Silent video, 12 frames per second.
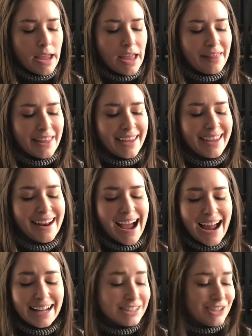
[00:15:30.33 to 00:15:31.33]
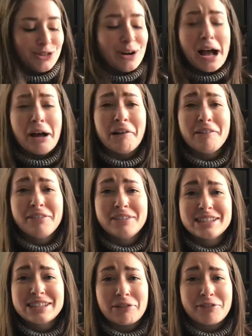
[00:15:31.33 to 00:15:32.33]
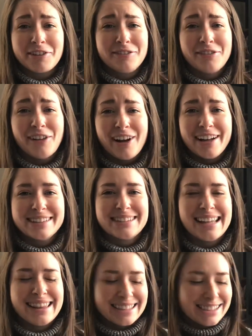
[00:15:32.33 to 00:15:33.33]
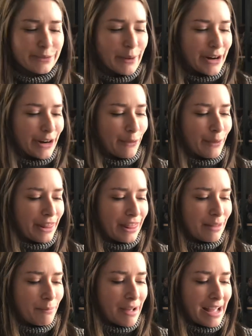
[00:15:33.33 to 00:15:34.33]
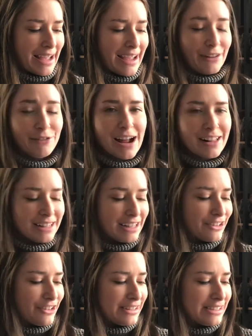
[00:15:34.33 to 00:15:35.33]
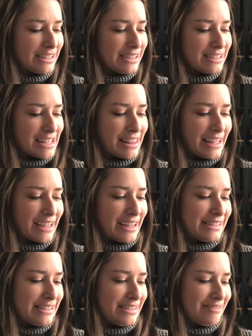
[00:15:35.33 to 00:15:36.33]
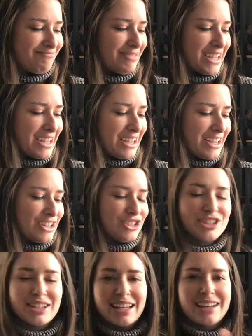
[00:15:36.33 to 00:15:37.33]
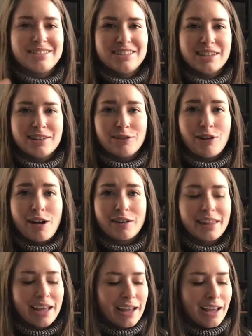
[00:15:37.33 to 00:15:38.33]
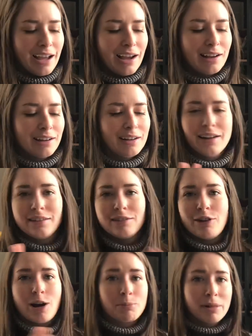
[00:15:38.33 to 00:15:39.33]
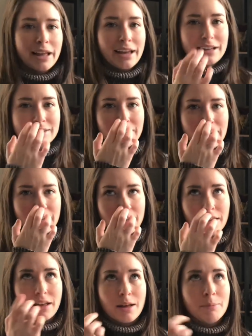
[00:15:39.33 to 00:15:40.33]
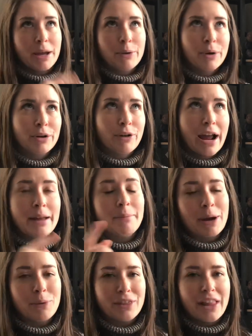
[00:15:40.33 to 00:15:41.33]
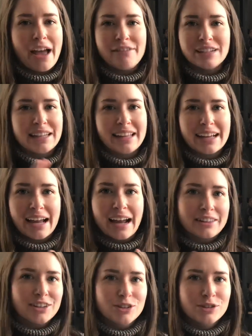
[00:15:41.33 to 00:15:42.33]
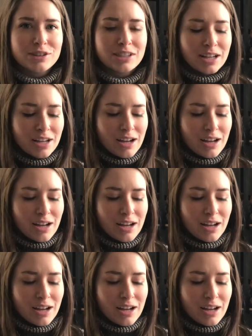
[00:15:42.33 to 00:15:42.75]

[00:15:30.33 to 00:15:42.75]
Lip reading: And then I do have several flaws in this sweater with my raglan increases. I think I just like did the wrong thing at the wrong place, like the make one right, make one left. I think I got those